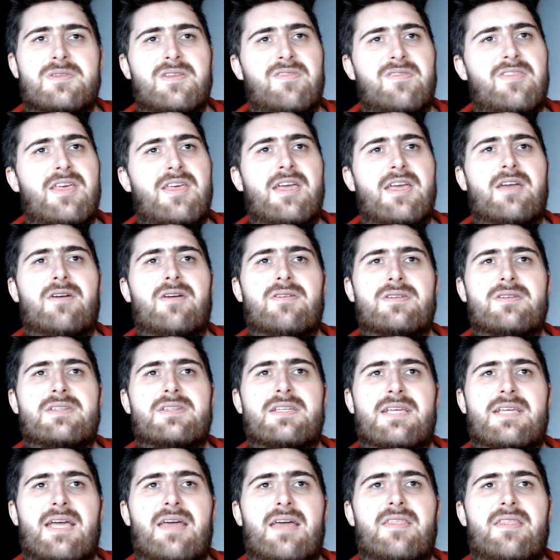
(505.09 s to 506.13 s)
if they got
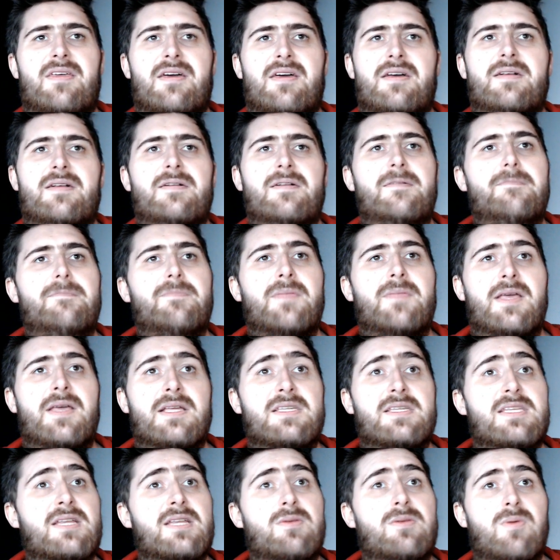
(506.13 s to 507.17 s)
together and
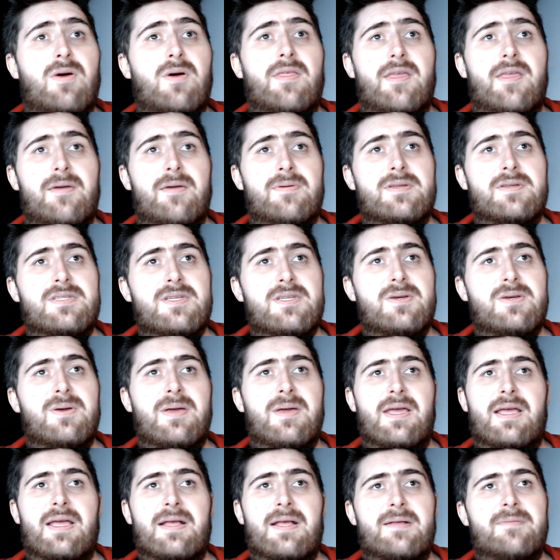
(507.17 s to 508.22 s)
did what they were
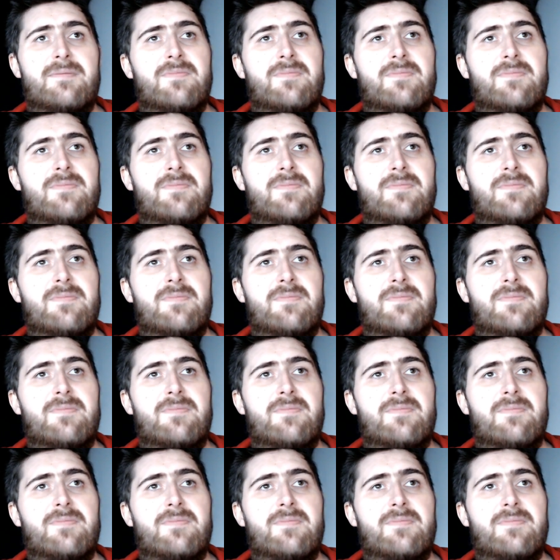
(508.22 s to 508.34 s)
doing,